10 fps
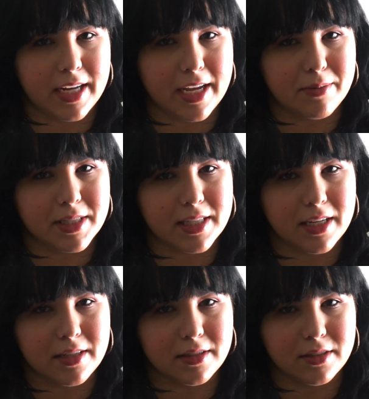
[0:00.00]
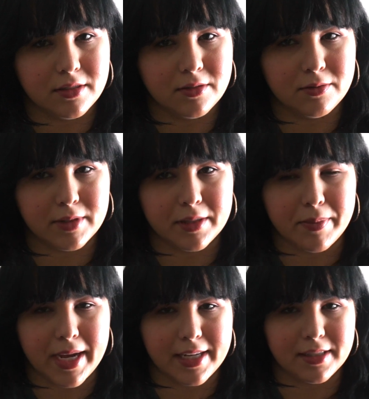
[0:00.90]
Amazon with
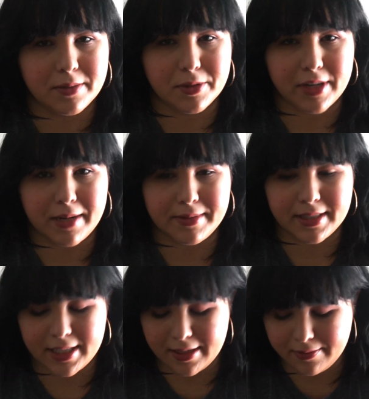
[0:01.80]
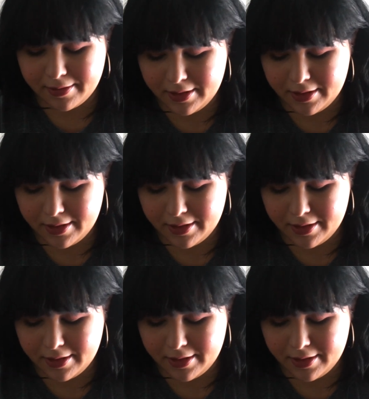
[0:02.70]
my subscribe and save.